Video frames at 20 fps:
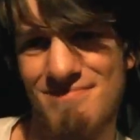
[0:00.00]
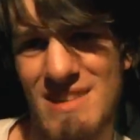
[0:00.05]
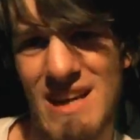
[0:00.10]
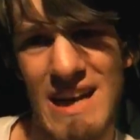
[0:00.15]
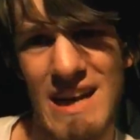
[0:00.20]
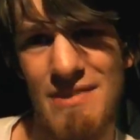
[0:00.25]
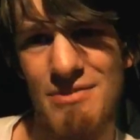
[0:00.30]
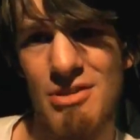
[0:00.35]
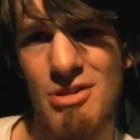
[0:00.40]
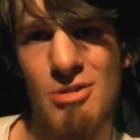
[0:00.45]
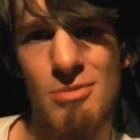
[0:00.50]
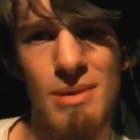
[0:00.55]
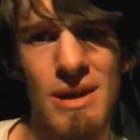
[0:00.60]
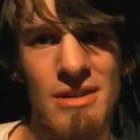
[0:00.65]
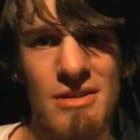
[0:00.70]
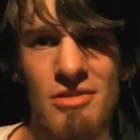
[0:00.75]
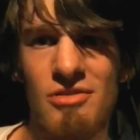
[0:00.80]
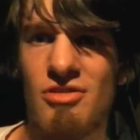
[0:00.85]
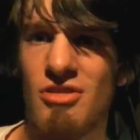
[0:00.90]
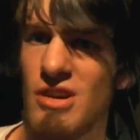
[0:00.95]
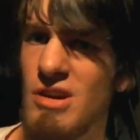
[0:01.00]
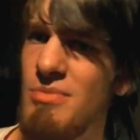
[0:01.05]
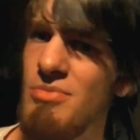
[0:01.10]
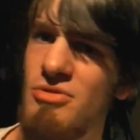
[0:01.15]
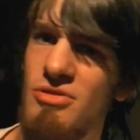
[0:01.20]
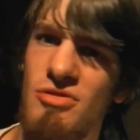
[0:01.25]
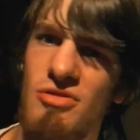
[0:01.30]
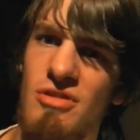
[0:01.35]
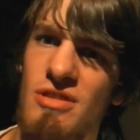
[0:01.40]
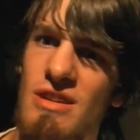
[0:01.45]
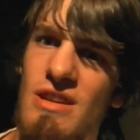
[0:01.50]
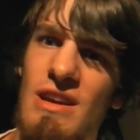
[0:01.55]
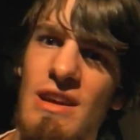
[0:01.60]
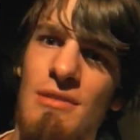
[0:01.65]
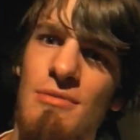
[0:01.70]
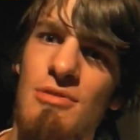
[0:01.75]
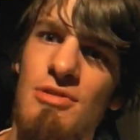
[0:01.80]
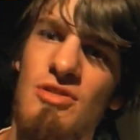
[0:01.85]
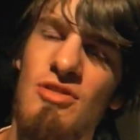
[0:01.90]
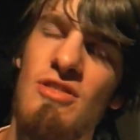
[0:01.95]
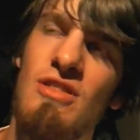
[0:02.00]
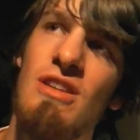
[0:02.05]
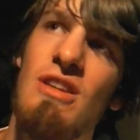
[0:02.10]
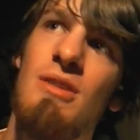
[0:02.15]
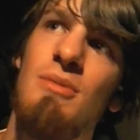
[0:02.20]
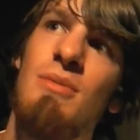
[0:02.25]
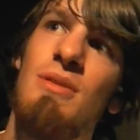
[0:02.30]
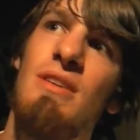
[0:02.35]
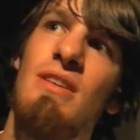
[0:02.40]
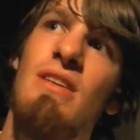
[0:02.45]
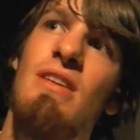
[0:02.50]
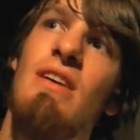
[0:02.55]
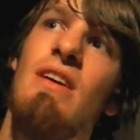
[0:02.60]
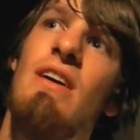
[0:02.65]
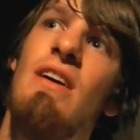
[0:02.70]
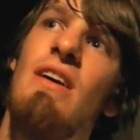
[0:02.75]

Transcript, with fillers: I have to go back to job searching again, which is going to be